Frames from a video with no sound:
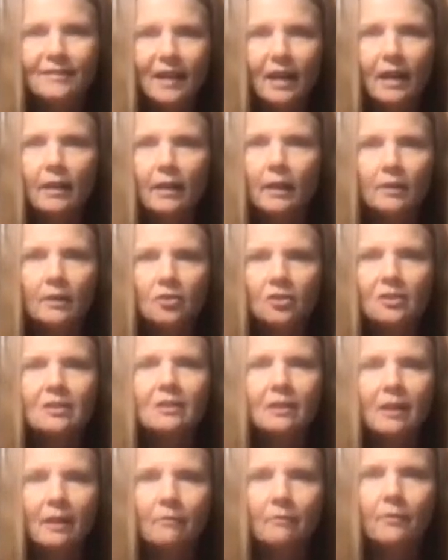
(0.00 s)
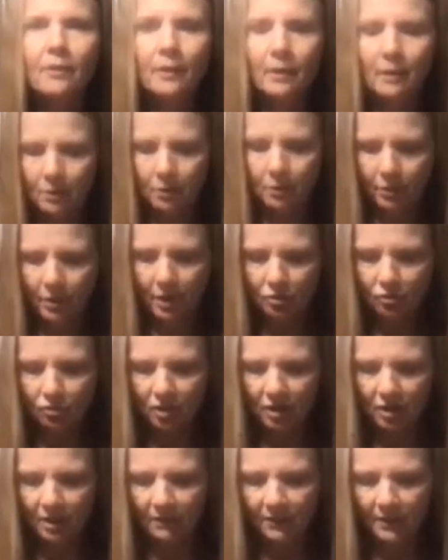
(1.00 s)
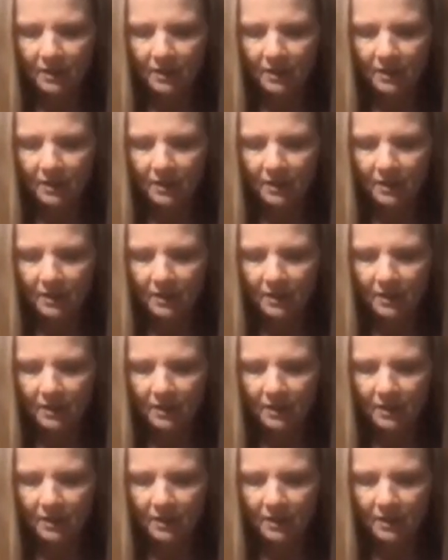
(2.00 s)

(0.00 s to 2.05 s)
I just love the crunch in